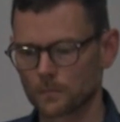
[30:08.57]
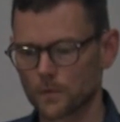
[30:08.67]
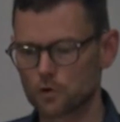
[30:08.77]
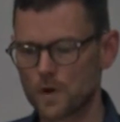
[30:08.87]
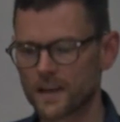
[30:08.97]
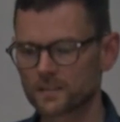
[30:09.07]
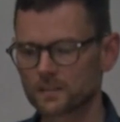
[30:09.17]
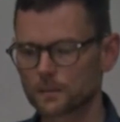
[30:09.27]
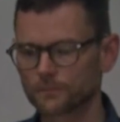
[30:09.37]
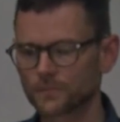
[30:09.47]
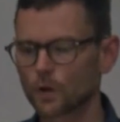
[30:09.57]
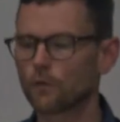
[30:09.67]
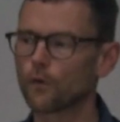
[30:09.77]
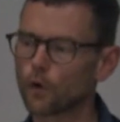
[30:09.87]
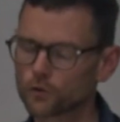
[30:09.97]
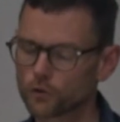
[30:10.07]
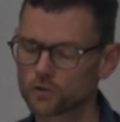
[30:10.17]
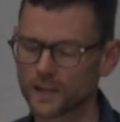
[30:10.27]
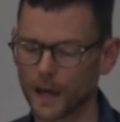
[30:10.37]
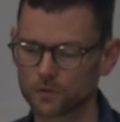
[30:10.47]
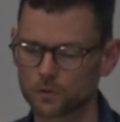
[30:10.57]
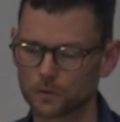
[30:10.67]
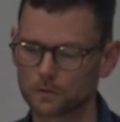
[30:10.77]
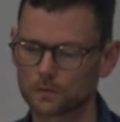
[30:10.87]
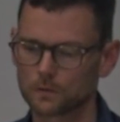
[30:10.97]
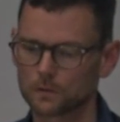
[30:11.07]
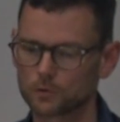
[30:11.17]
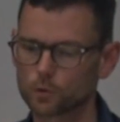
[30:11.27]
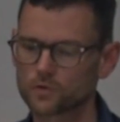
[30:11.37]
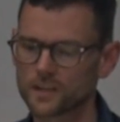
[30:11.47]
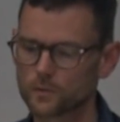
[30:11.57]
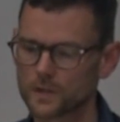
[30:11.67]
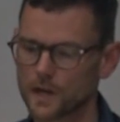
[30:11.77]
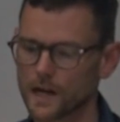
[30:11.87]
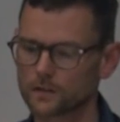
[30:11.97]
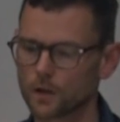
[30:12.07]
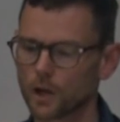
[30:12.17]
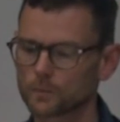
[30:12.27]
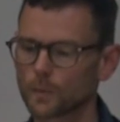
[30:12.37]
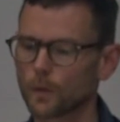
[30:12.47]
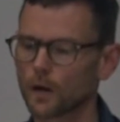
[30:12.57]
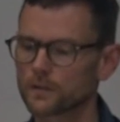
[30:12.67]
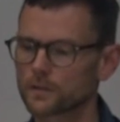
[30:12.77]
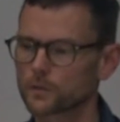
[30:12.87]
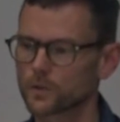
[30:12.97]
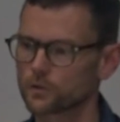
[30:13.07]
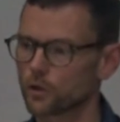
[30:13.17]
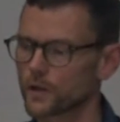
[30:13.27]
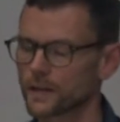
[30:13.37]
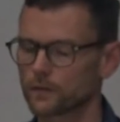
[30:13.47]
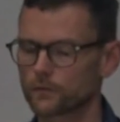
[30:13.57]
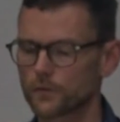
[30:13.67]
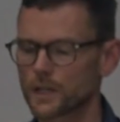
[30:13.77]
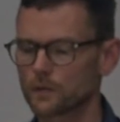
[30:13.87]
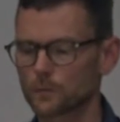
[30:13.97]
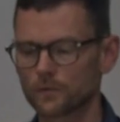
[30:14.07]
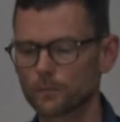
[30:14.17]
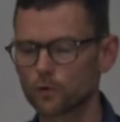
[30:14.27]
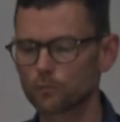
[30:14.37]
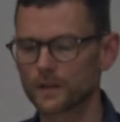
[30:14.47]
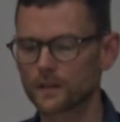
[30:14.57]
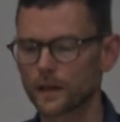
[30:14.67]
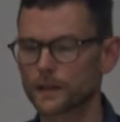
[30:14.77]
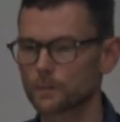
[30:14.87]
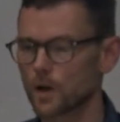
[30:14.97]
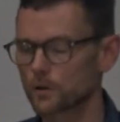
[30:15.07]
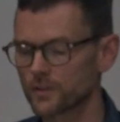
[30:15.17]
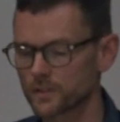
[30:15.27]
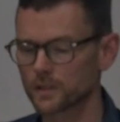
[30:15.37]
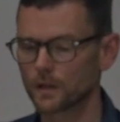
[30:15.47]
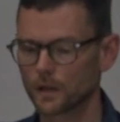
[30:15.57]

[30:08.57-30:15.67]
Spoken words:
The crisis forces capital to disregard the cosmopolitan rhetoric, freedom of movement, and democracy